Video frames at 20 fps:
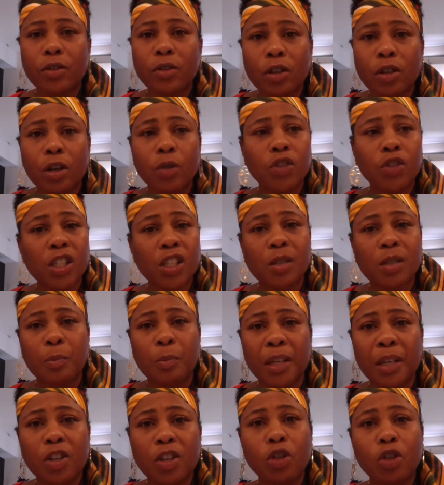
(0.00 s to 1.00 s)
and just to
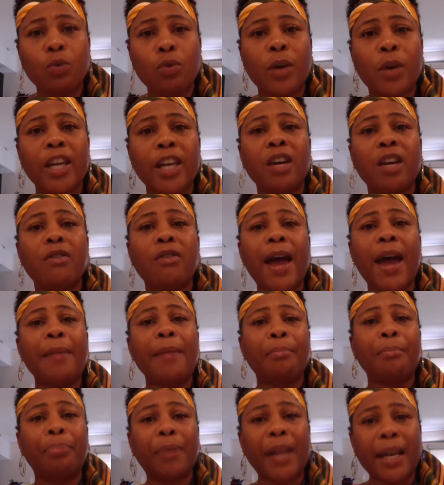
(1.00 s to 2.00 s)
be you where you're
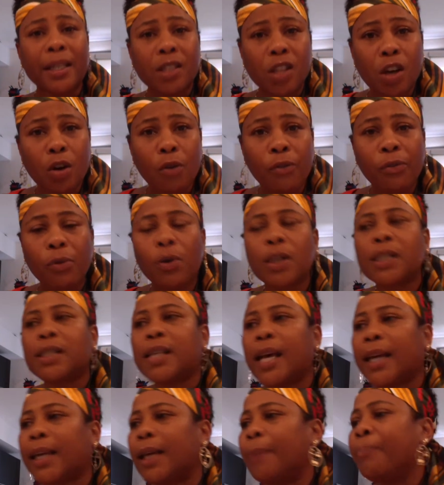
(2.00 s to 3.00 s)
at and plateau for a
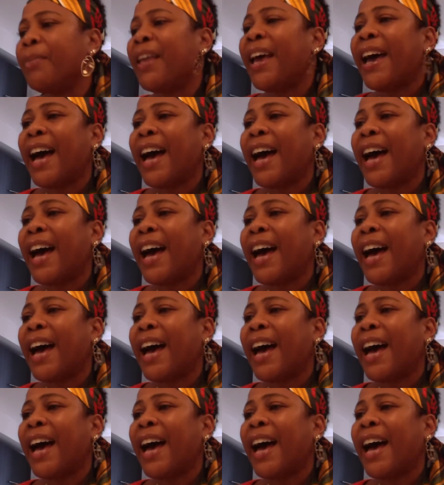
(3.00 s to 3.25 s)
second.